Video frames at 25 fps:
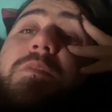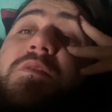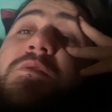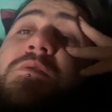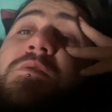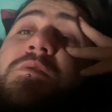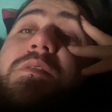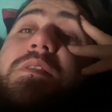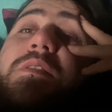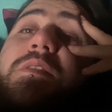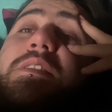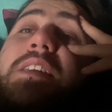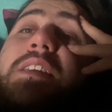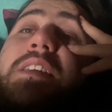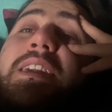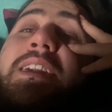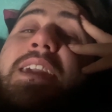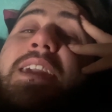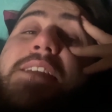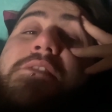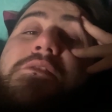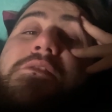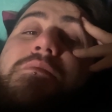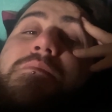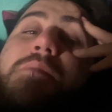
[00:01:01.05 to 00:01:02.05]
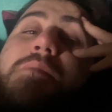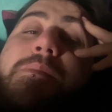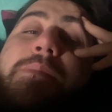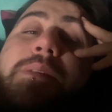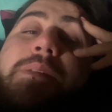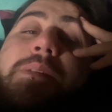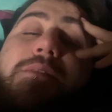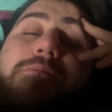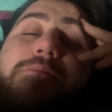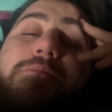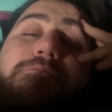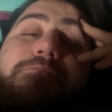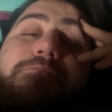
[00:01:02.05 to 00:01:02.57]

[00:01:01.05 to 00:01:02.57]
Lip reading: Also, there's a cat on my bed.